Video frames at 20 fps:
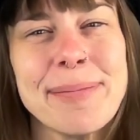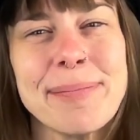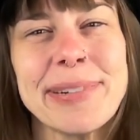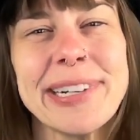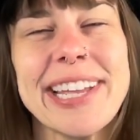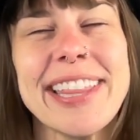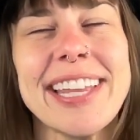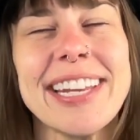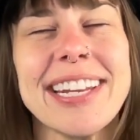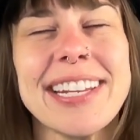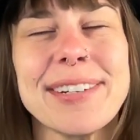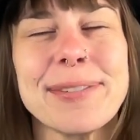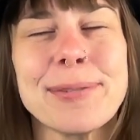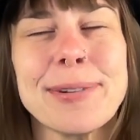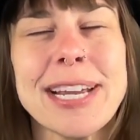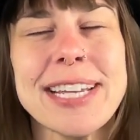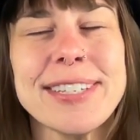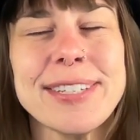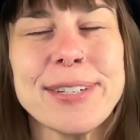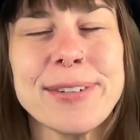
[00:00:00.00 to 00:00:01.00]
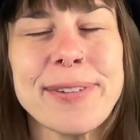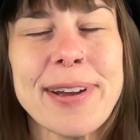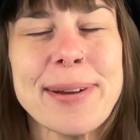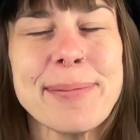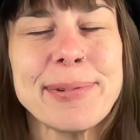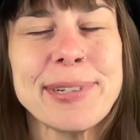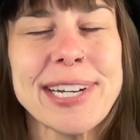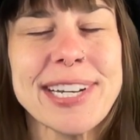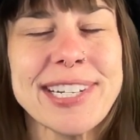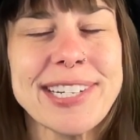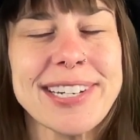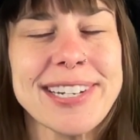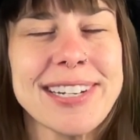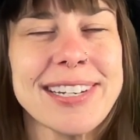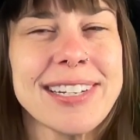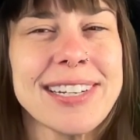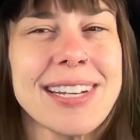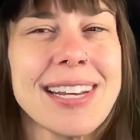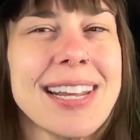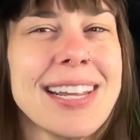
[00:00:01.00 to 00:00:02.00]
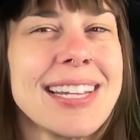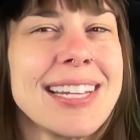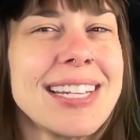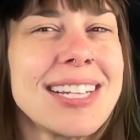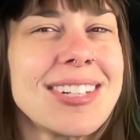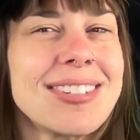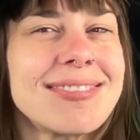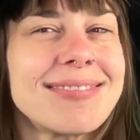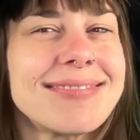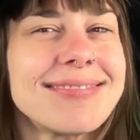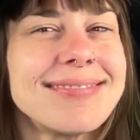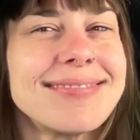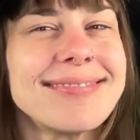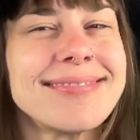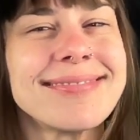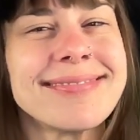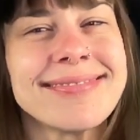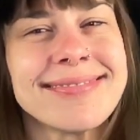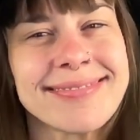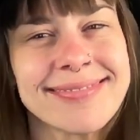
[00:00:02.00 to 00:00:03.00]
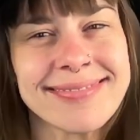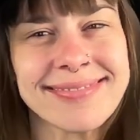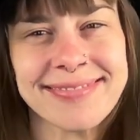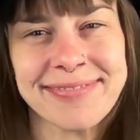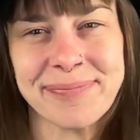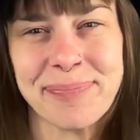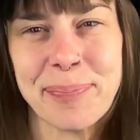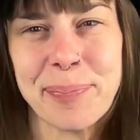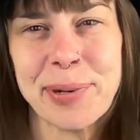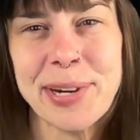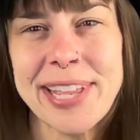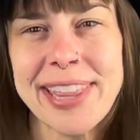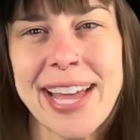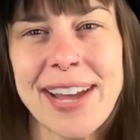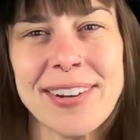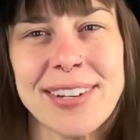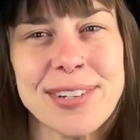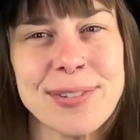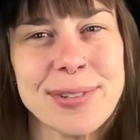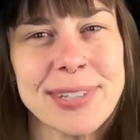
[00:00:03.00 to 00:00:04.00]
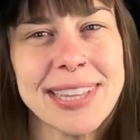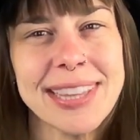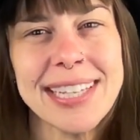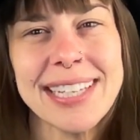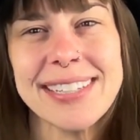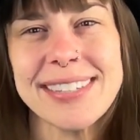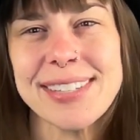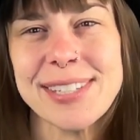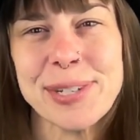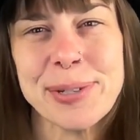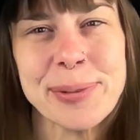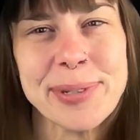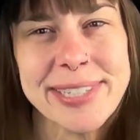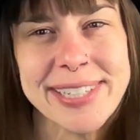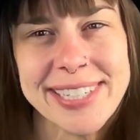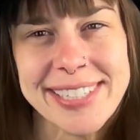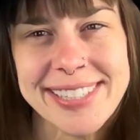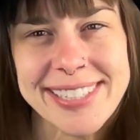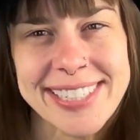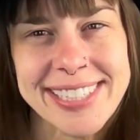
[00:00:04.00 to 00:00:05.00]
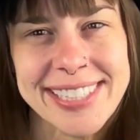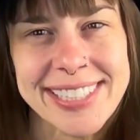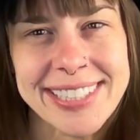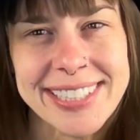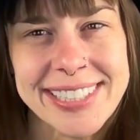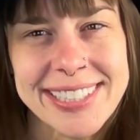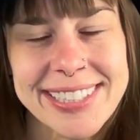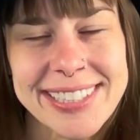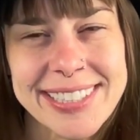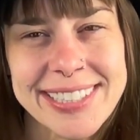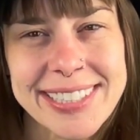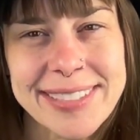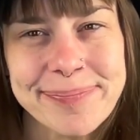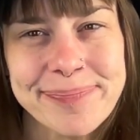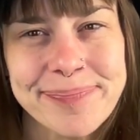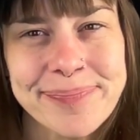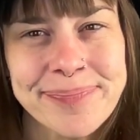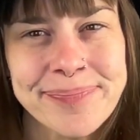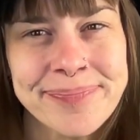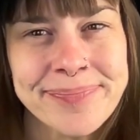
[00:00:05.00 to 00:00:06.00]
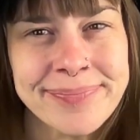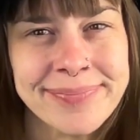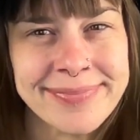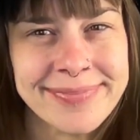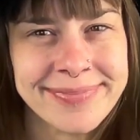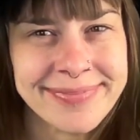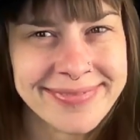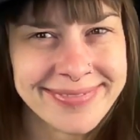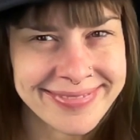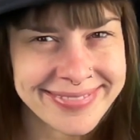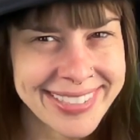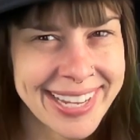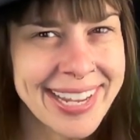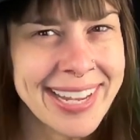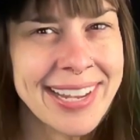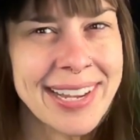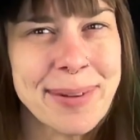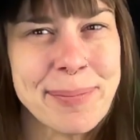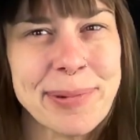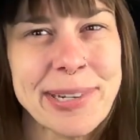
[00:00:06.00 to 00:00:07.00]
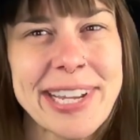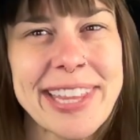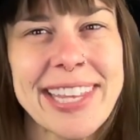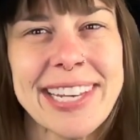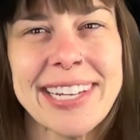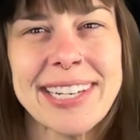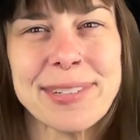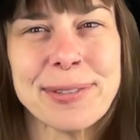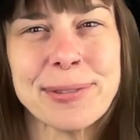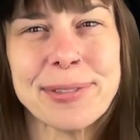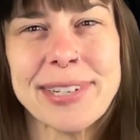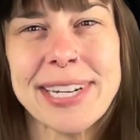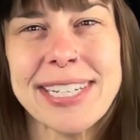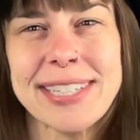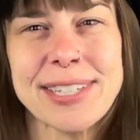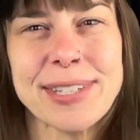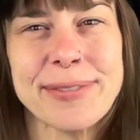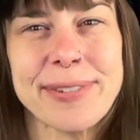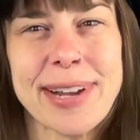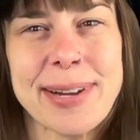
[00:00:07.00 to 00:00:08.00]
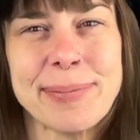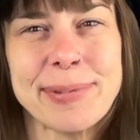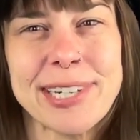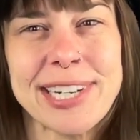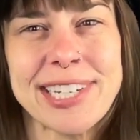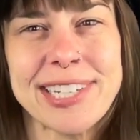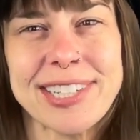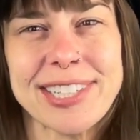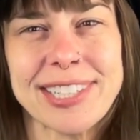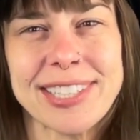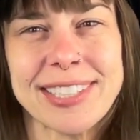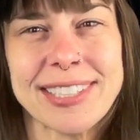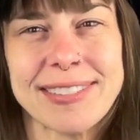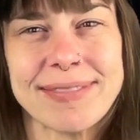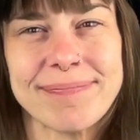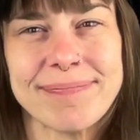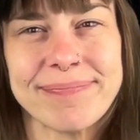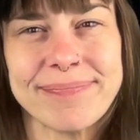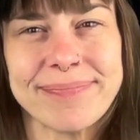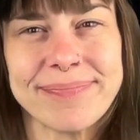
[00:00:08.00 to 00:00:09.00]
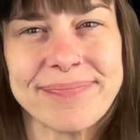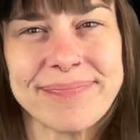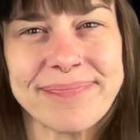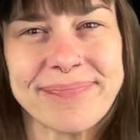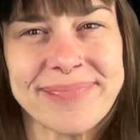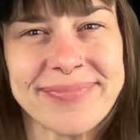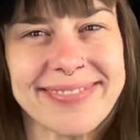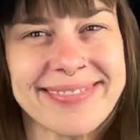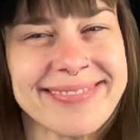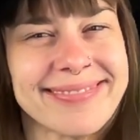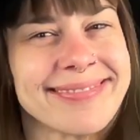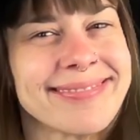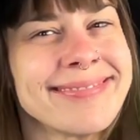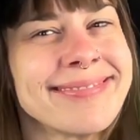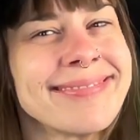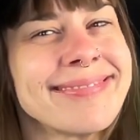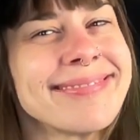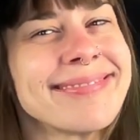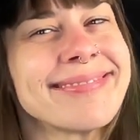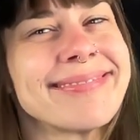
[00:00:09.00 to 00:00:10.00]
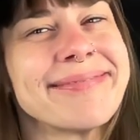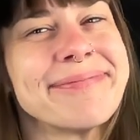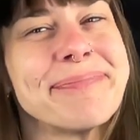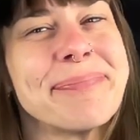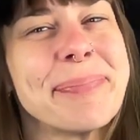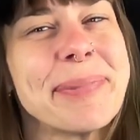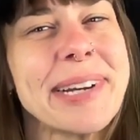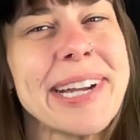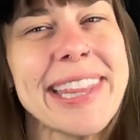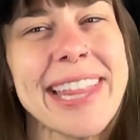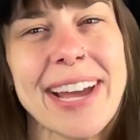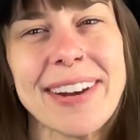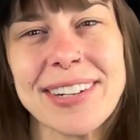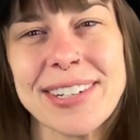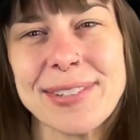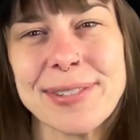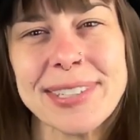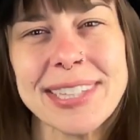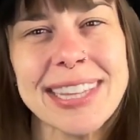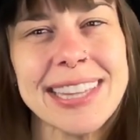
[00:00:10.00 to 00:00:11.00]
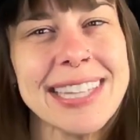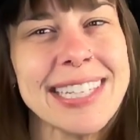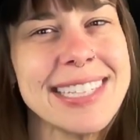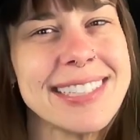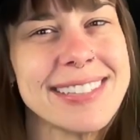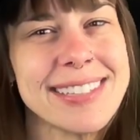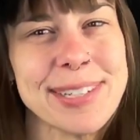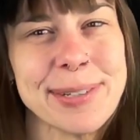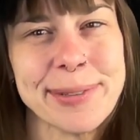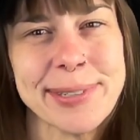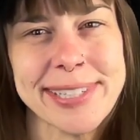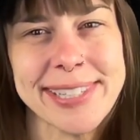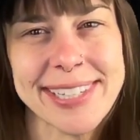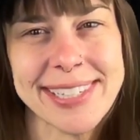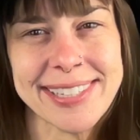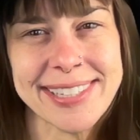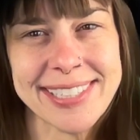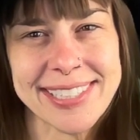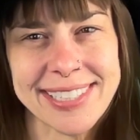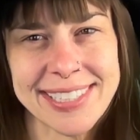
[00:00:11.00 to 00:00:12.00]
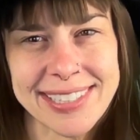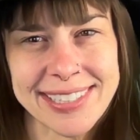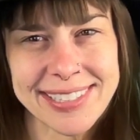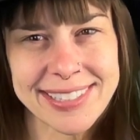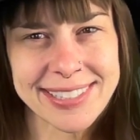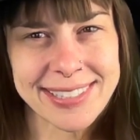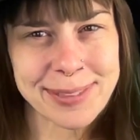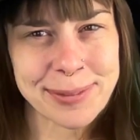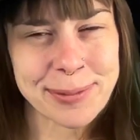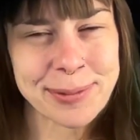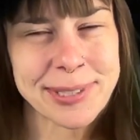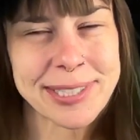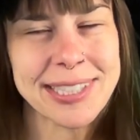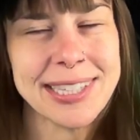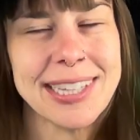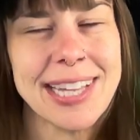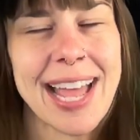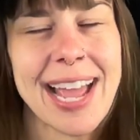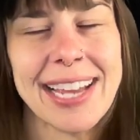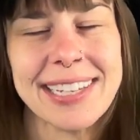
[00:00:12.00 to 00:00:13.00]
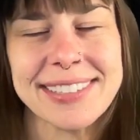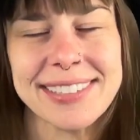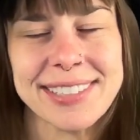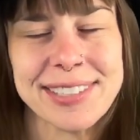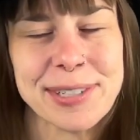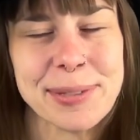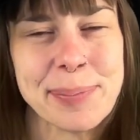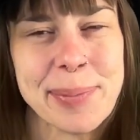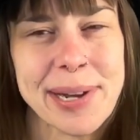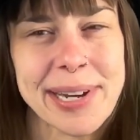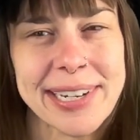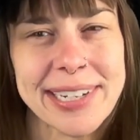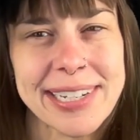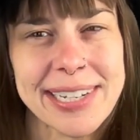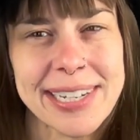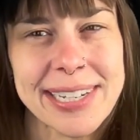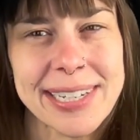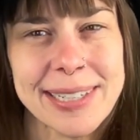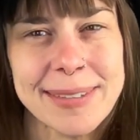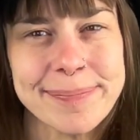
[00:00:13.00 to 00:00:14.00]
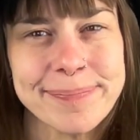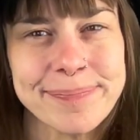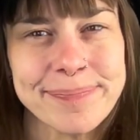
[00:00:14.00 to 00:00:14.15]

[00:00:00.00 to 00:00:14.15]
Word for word: Breathe in and raise your vibration. Breathe out and release your resistance. Breathe in and raise your vibration. Breathe out and release your resistance. Relax your body.